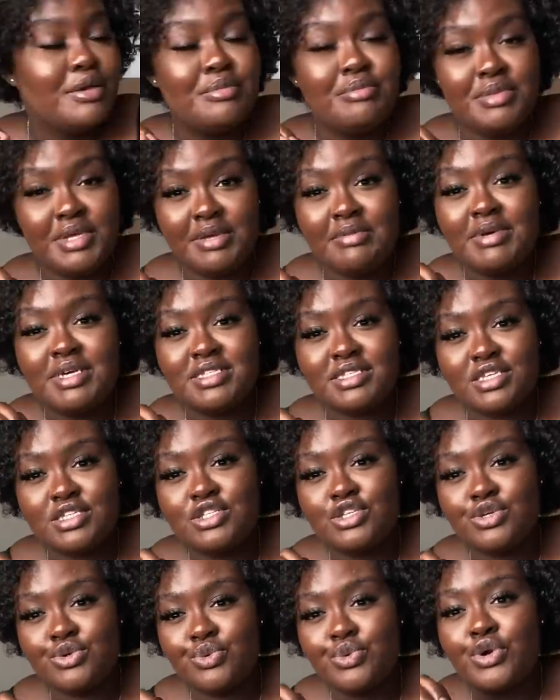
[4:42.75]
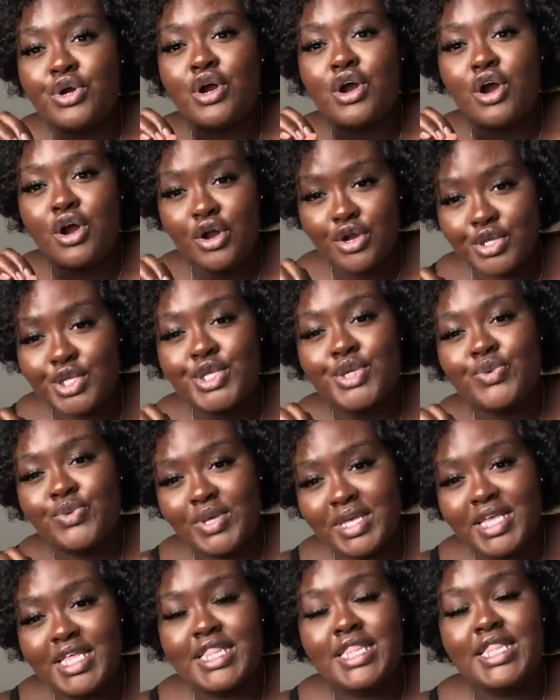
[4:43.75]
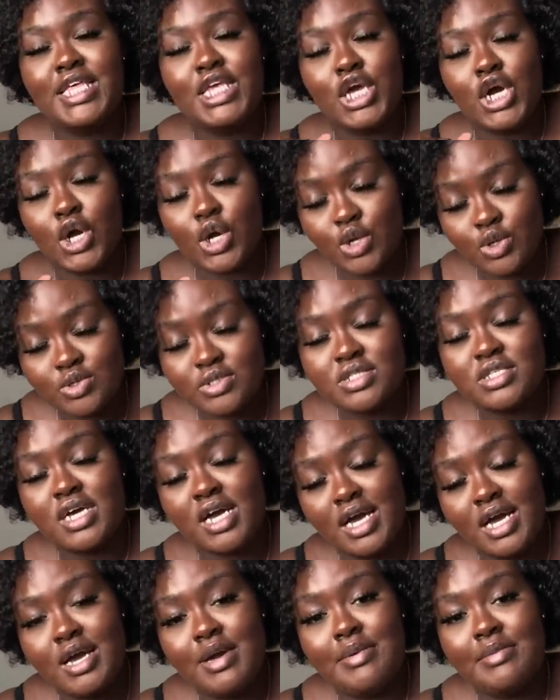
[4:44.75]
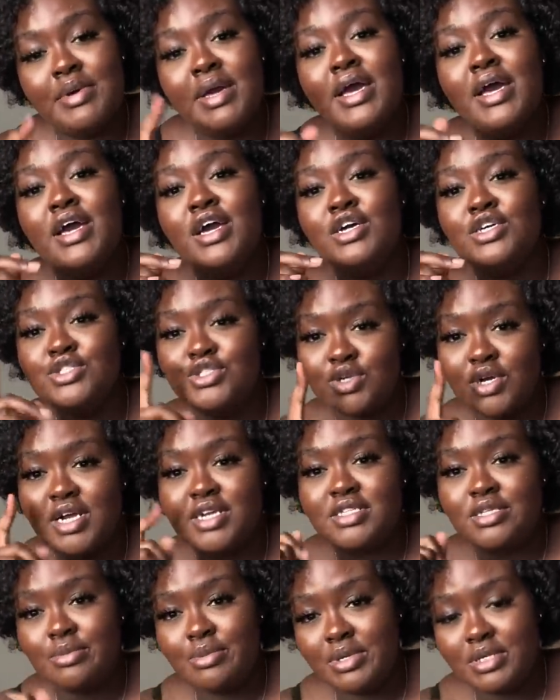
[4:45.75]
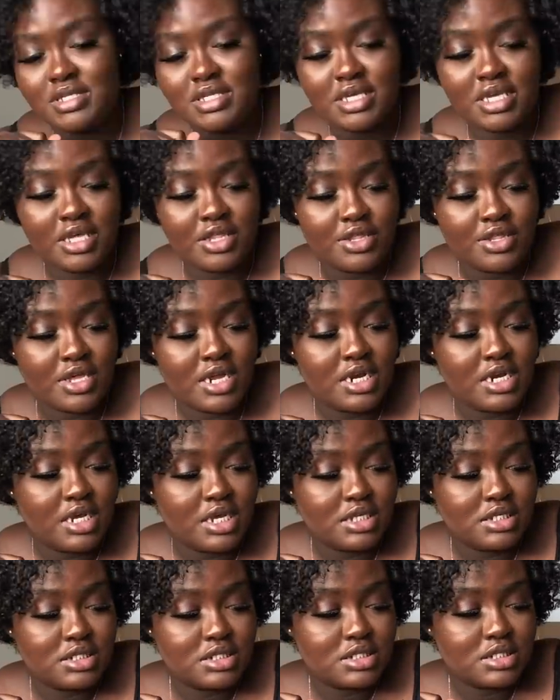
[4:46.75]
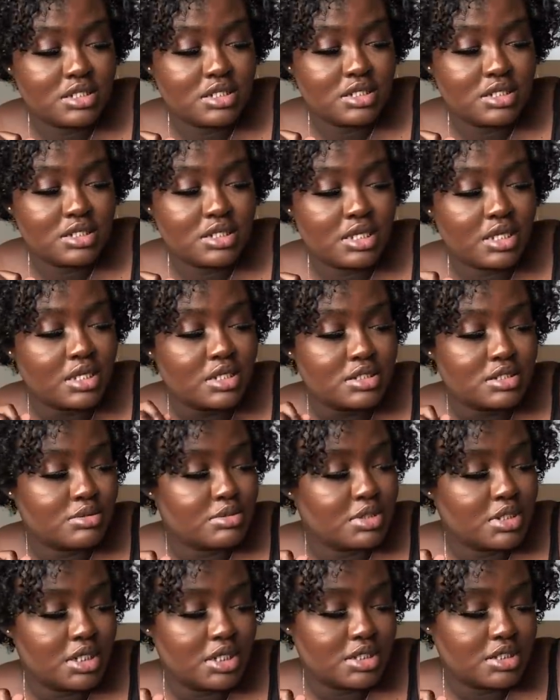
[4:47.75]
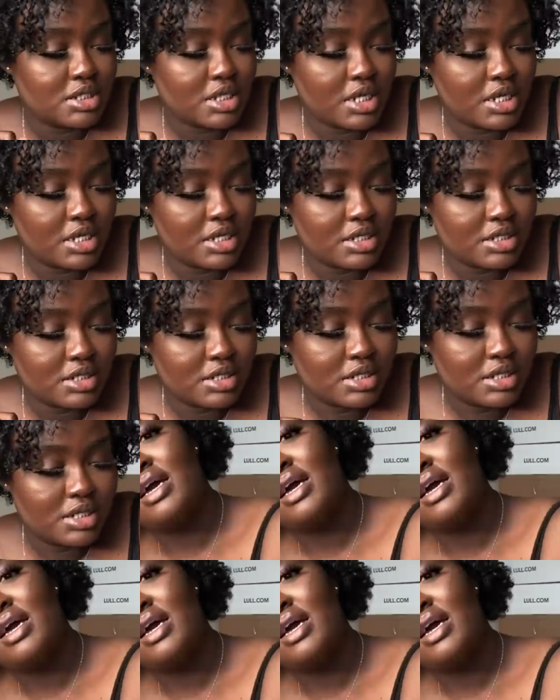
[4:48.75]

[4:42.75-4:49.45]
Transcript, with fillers: me and my sister were arguing the whole time trying to put together that desk. Like, it's really insane.